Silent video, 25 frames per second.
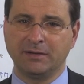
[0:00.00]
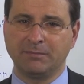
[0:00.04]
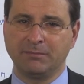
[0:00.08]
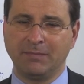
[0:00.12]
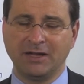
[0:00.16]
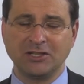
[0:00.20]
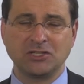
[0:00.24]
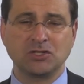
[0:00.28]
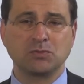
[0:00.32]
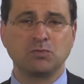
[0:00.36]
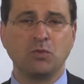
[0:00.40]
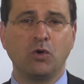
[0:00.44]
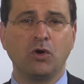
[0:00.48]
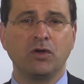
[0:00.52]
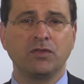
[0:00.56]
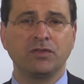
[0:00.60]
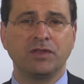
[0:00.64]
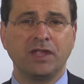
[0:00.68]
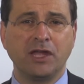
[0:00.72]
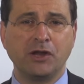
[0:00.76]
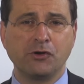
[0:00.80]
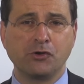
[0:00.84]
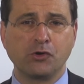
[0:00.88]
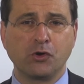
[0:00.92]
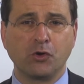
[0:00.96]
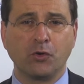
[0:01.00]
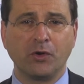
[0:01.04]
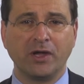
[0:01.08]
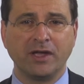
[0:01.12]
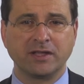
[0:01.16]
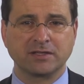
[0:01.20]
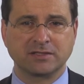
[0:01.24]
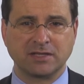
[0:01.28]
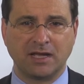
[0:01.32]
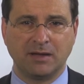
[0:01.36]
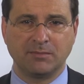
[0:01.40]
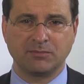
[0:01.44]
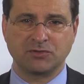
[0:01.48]
much more narrow
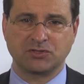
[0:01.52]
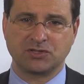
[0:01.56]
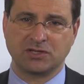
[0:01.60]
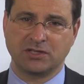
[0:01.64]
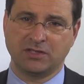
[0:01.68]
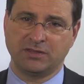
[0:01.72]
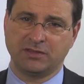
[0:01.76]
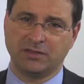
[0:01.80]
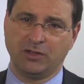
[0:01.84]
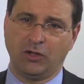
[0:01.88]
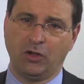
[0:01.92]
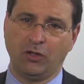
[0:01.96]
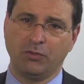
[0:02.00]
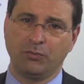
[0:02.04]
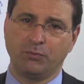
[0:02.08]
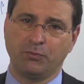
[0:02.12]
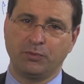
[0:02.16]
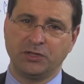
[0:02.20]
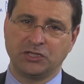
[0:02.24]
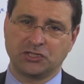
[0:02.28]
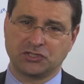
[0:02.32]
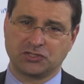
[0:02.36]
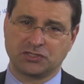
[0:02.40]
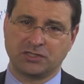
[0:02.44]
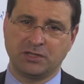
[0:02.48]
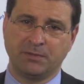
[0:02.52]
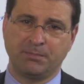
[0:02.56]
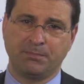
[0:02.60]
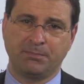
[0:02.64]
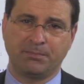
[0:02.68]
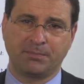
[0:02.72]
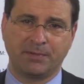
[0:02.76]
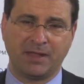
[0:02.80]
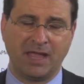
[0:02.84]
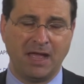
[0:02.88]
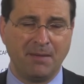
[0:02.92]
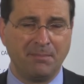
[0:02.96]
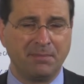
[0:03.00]
assumption on which the
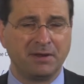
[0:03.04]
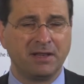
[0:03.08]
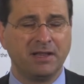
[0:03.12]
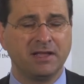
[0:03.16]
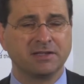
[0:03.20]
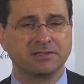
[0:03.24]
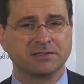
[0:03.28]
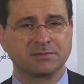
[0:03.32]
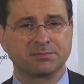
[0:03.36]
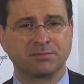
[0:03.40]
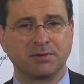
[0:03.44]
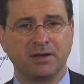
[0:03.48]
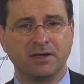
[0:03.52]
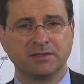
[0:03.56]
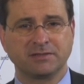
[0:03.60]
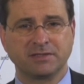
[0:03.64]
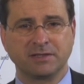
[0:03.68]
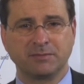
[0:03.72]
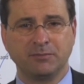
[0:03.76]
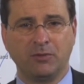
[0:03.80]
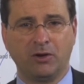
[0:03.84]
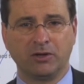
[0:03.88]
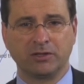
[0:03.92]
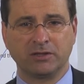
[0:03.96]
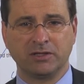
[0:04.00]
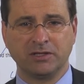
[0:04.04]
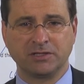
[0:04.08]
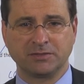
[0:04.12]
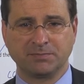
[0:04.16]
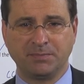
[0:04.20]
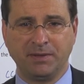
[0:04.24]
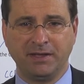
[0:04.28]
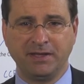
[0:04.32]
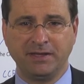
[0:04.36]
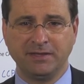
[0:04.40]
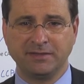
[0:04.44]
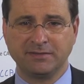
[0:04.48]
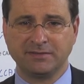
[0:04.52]
capital asset pricing model is
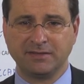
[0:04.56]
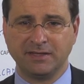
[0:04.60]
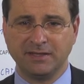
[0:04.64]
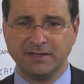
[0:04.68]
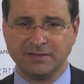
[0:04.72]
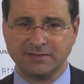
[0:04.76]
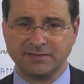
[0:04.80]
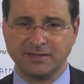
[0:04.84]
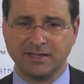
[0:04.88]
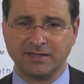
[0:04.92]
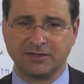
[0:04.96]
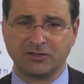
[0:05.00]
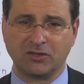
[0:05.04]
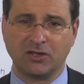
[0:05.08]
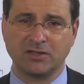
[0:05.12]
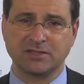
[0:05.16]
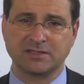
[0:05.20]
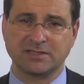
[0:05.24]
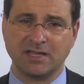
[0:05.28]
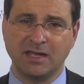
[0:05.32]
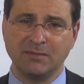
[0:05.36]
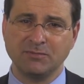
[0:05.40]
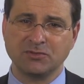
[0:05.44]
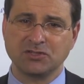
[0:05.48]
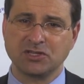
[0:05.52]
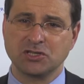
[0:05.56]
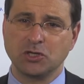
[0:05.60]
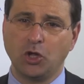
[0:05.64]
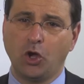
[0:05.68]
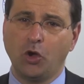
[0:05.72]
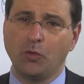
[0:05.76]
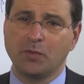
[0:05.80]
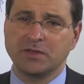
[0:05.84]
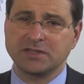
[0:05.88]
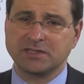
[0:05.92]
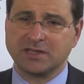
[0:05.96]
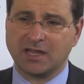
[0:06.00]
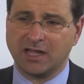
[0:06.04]
based is that consumption
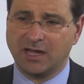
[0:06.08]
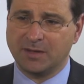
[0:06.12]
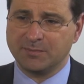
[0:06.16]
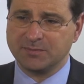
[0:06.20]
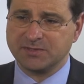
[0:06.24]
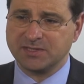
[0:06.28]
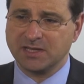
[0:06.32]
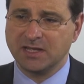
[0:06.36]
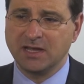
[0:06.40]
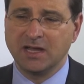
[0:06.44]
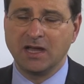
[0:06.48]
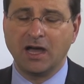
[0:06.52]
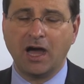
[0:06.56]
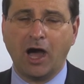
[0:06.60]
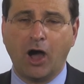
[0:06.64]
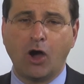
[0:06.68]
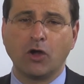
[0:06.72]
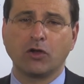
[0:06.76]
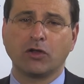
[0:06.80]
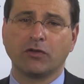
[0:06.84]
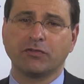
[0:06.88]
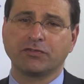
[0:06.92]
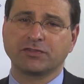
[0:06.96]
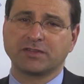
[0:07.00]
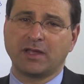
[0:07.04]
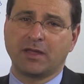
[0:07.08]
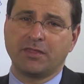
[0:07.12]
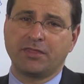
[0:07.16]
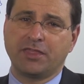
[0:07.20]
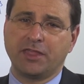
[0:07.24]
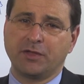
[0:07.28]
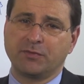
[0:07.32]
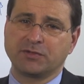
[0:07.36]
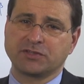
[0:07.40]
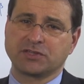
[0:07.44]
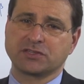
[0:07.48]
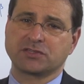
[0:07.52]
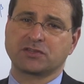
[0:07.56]
always comes out of
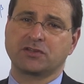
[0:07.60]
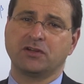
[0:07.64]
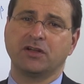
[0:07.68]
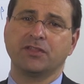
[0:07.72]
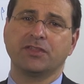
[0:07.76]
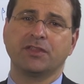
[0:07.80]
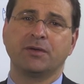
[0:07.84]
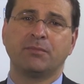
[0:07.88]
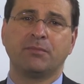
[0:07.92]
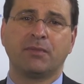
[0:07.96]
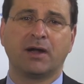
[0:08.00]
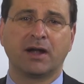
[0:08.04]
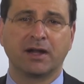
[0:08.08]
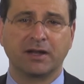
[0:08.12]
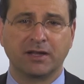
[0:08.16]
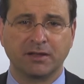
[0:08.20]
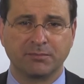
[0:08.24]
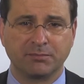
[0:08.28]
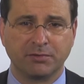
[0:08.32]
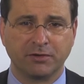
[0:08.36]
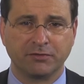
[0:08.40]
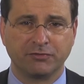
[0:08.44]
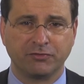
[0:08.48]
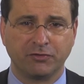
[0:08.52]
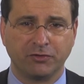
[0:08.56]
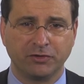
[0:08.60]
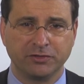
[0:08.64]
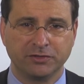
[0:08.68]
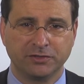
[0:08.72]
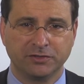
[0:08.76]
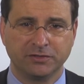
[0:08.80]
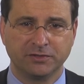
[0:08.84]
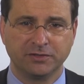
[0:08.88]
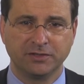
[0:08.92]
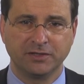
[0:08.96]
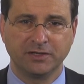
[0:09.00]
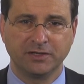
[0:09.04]
something which is called the market portfolio.